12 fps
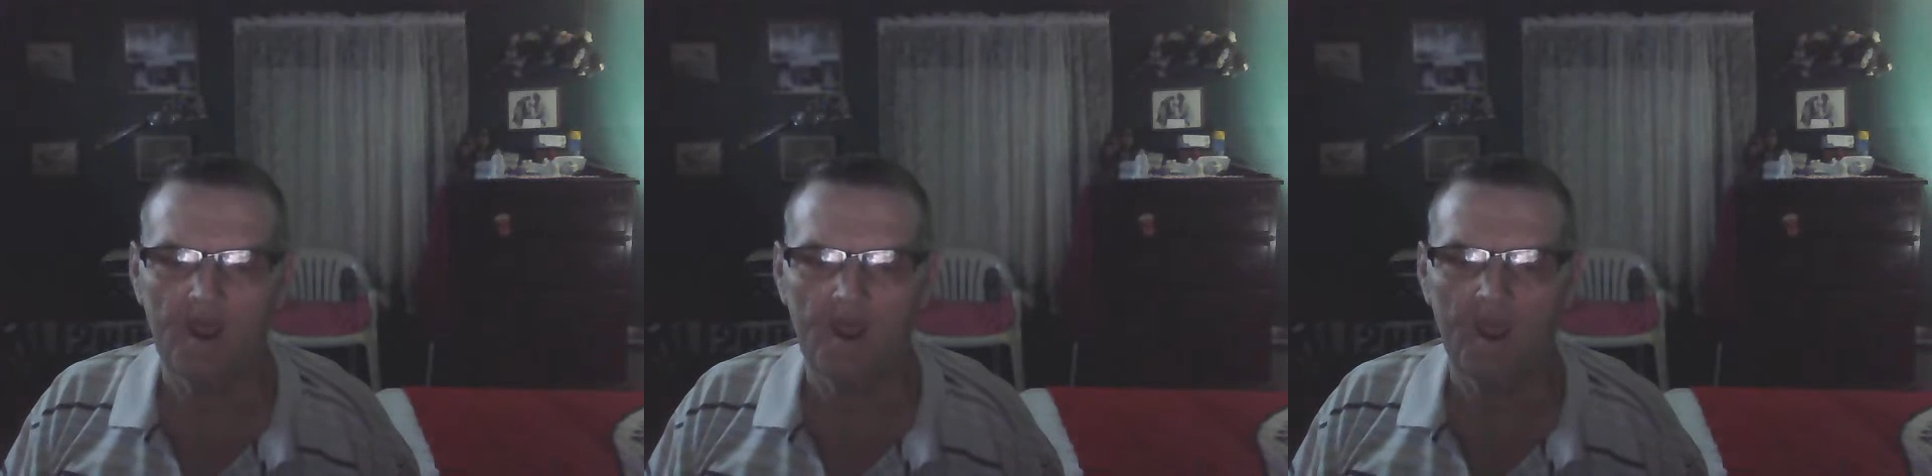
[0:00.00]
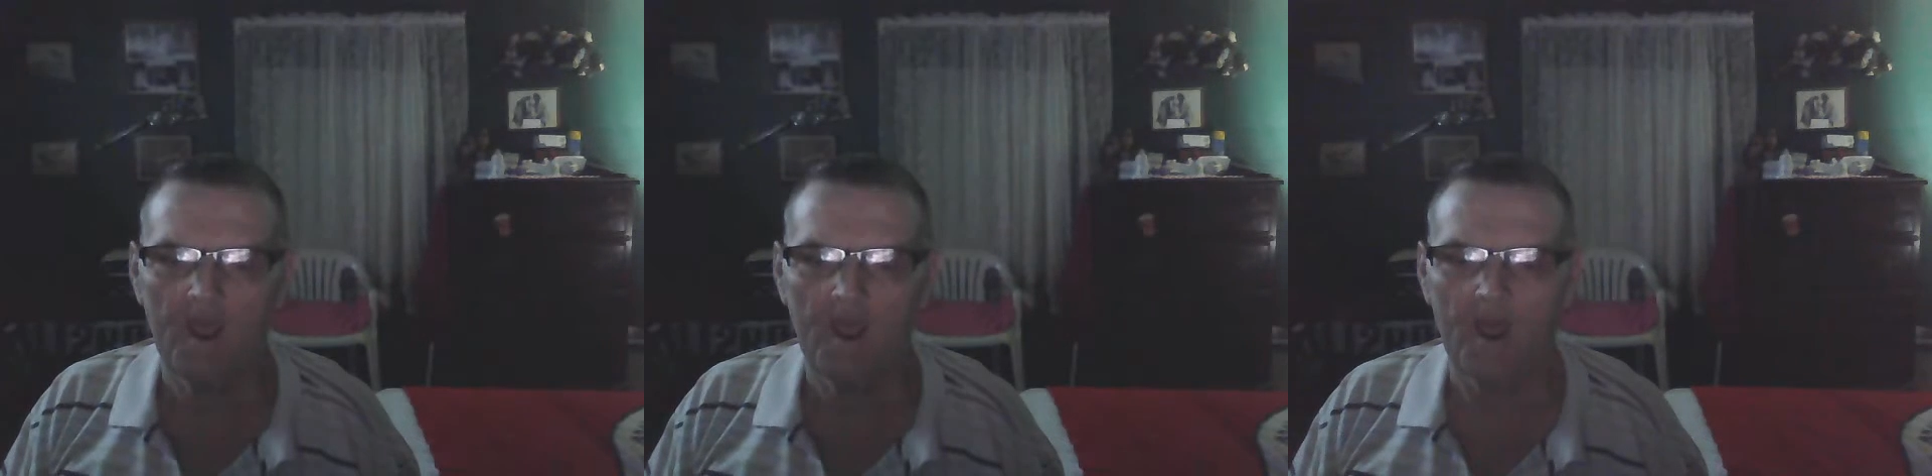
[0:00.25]

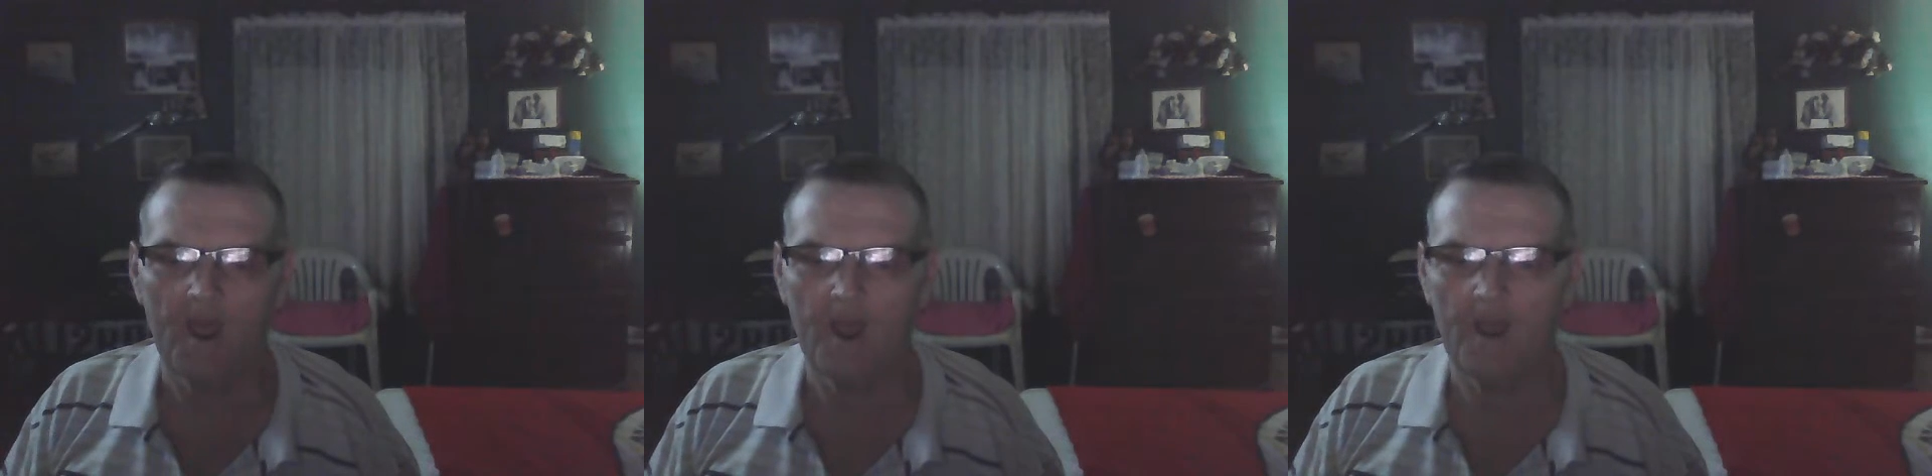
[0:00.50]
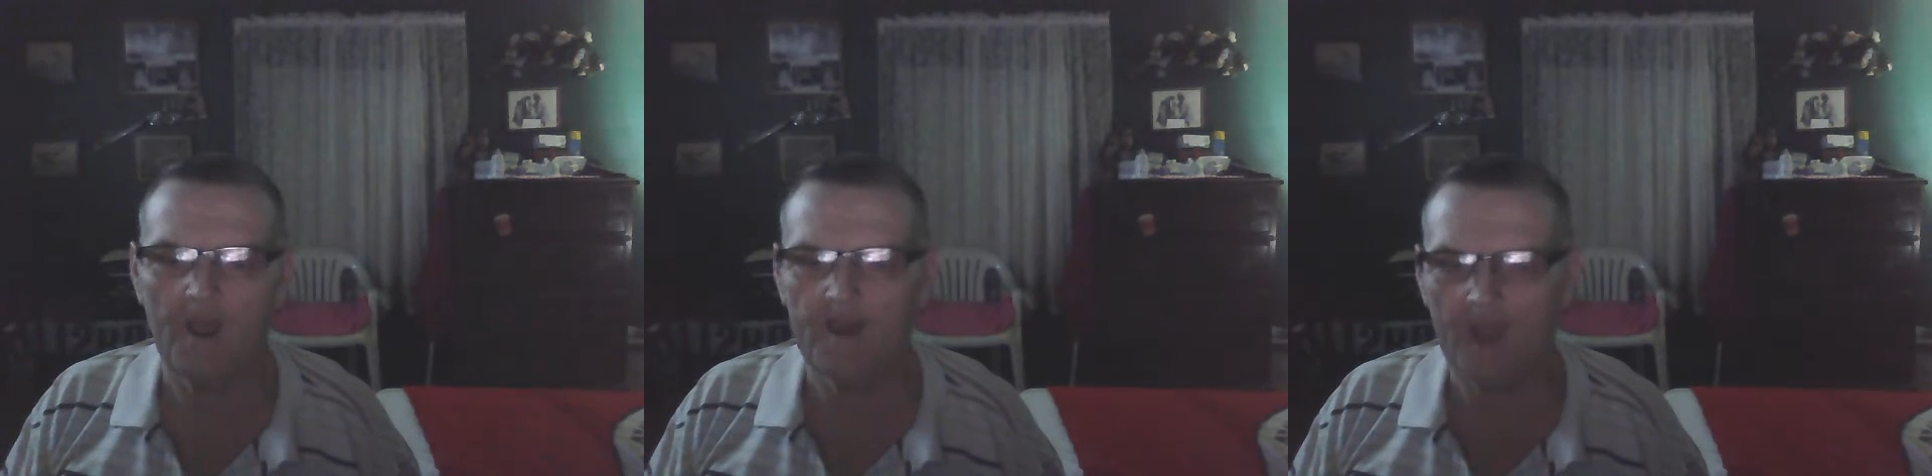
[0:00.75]

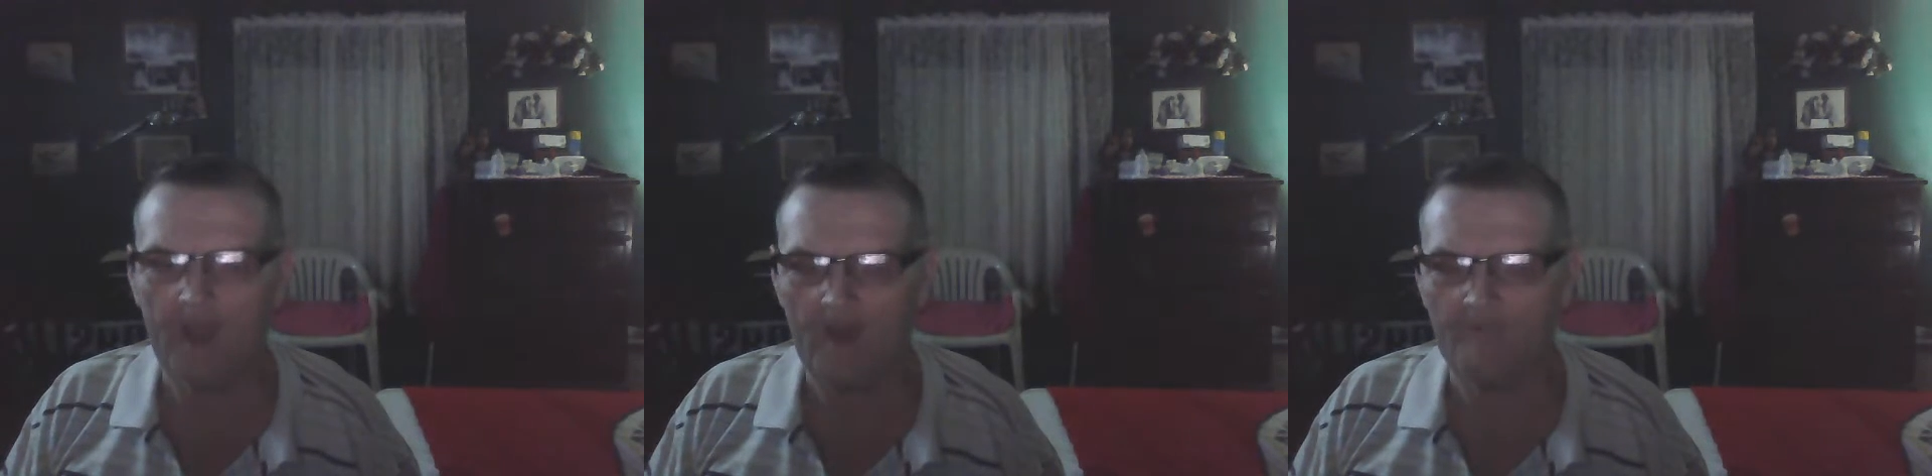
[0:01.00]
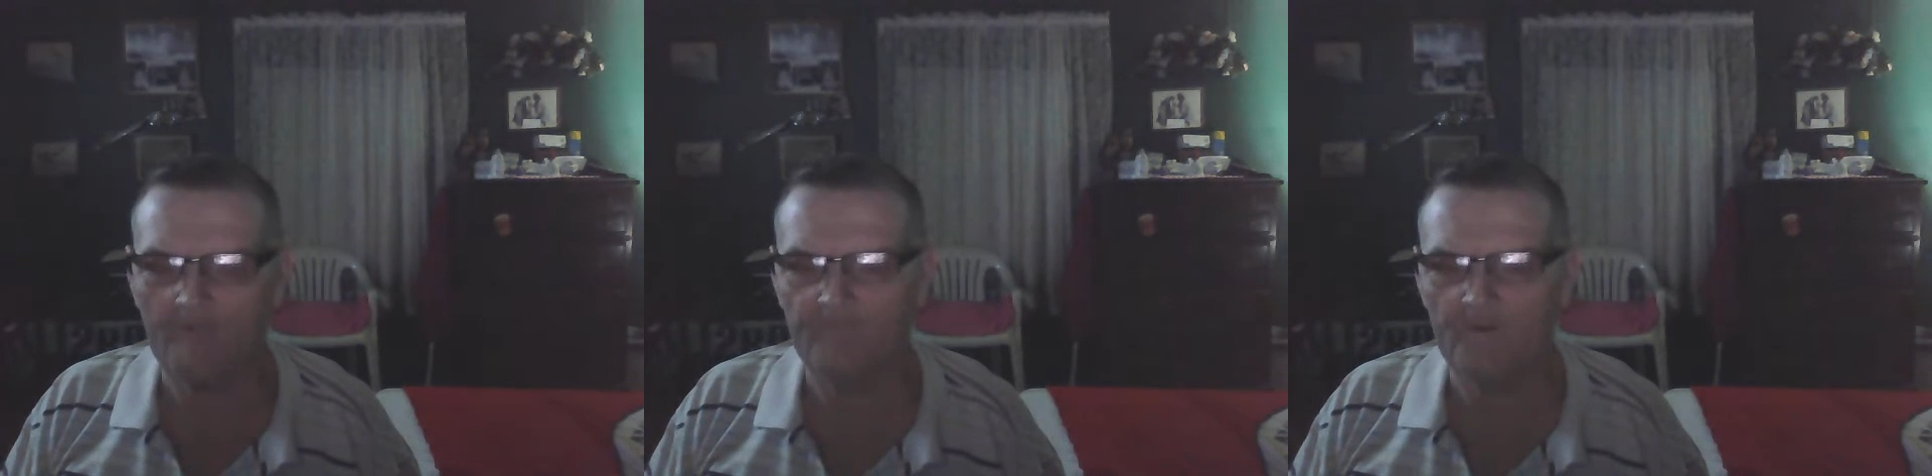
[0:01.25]
now
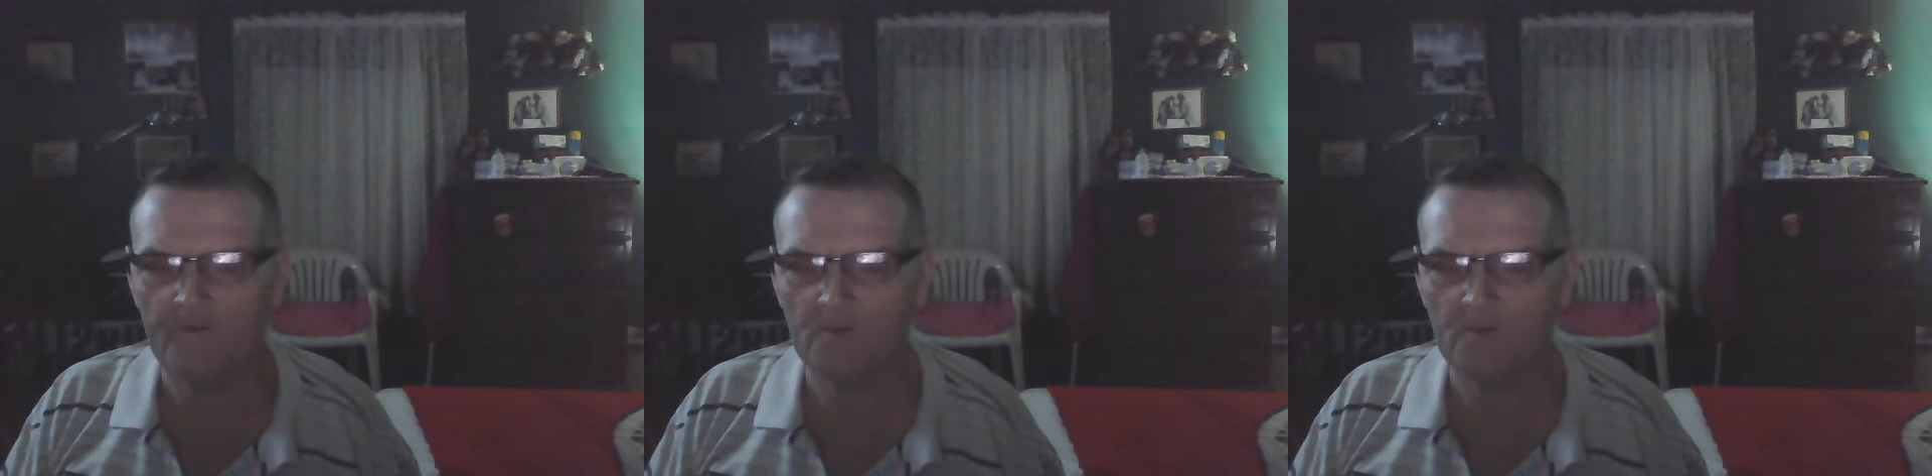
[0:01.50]
Fairmont